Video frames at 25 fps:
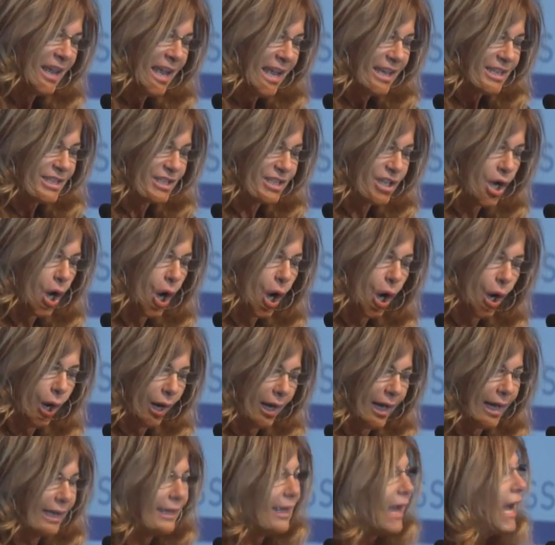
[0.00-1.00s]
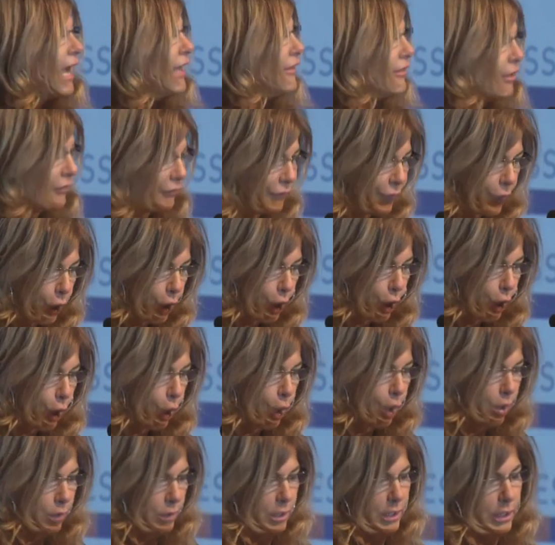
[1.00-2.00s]
So I therefore
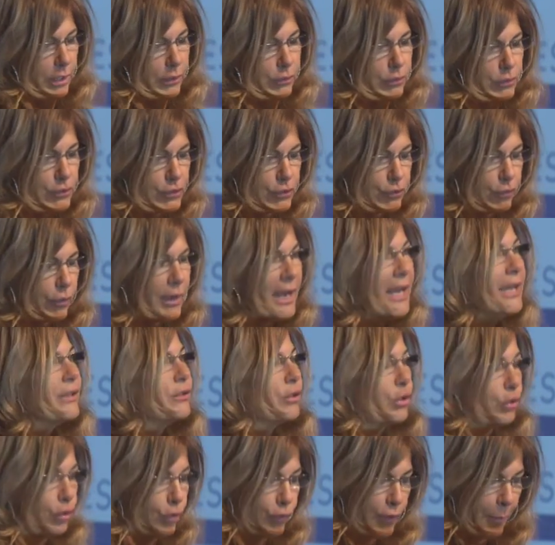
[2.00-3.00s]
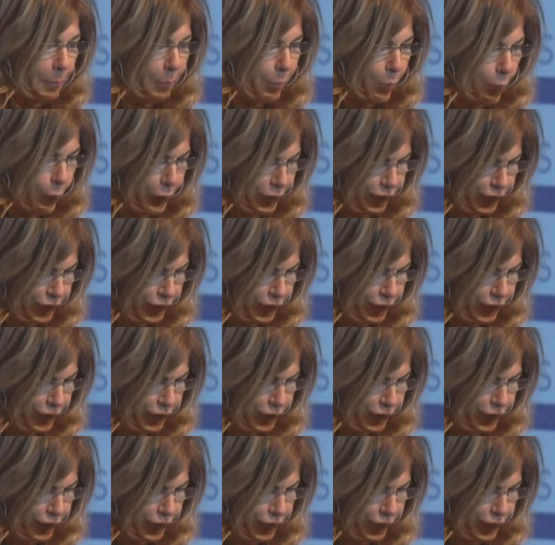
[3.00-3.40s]
go straight to the point.